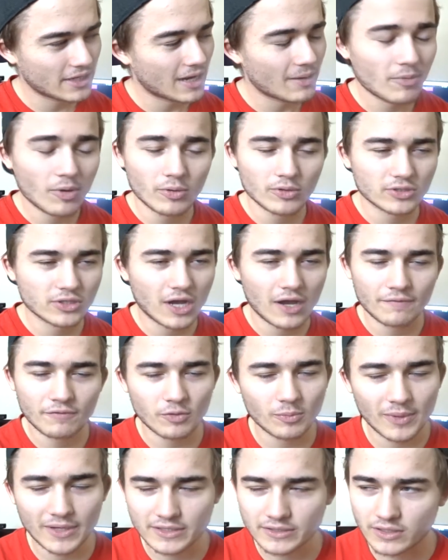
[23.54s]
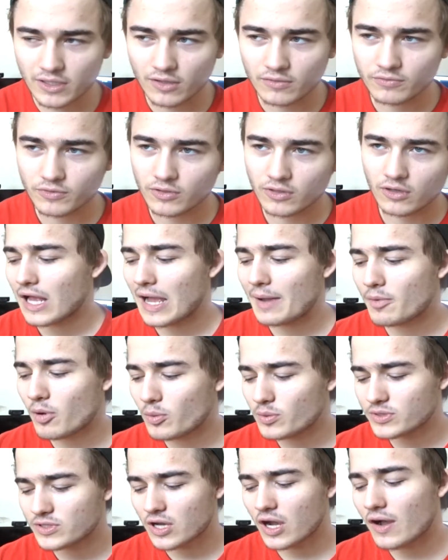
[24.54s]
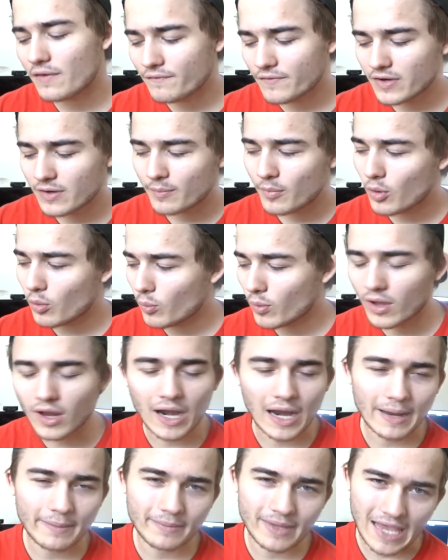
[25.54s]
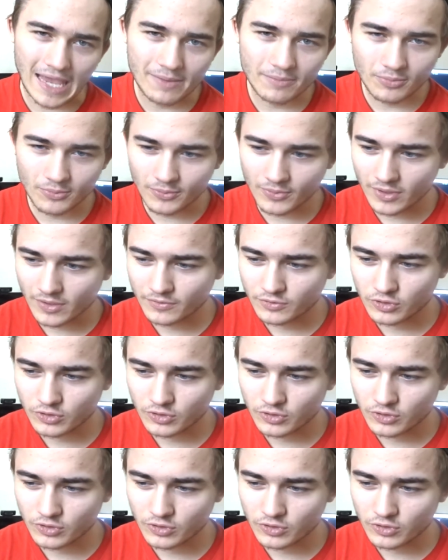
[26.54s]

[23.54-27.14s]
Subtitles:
I'm always confident in myself, I'm always confident about what I'm capable of,